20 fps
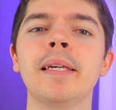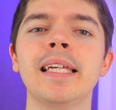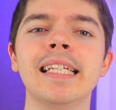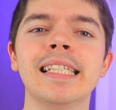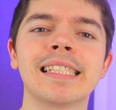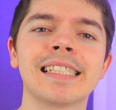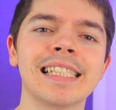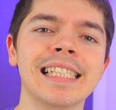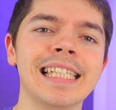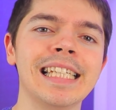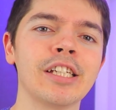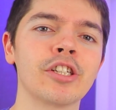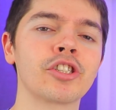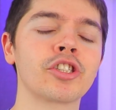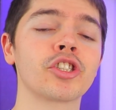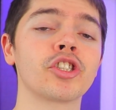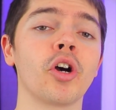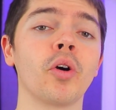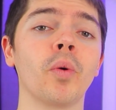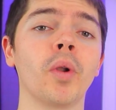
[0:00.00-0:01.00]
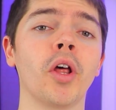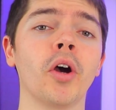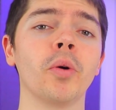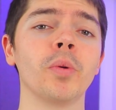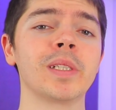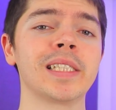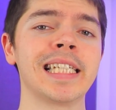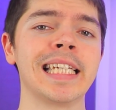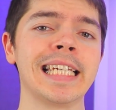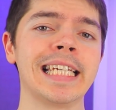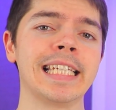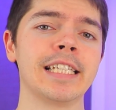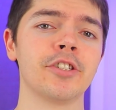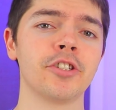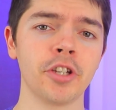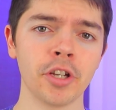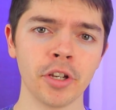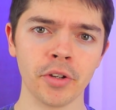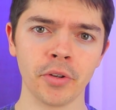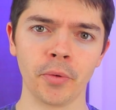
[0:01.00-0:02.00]
PC Solo
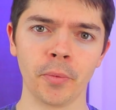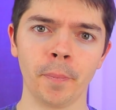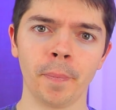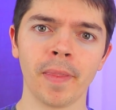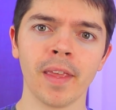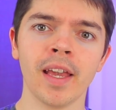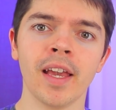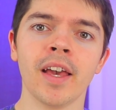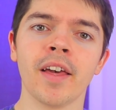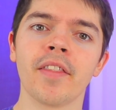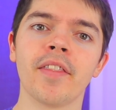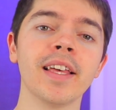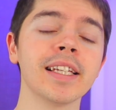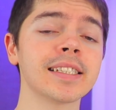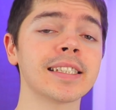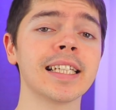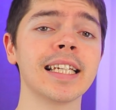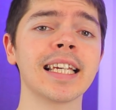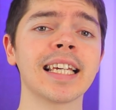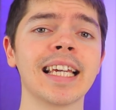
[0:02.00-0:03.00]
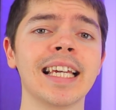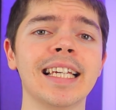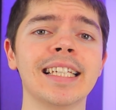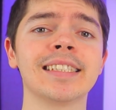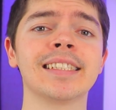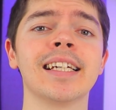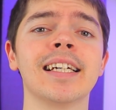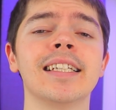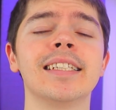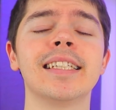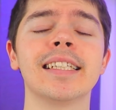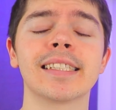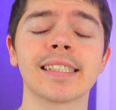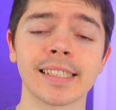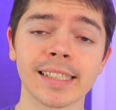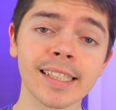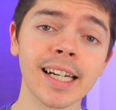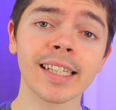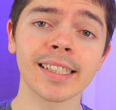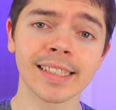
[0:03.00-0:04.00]
T2. This thing is
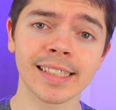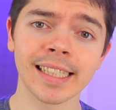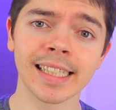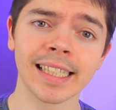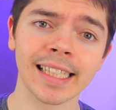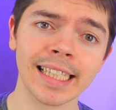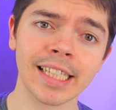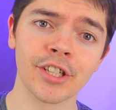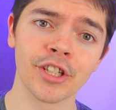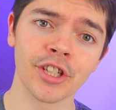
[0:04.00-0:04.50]
disgustingly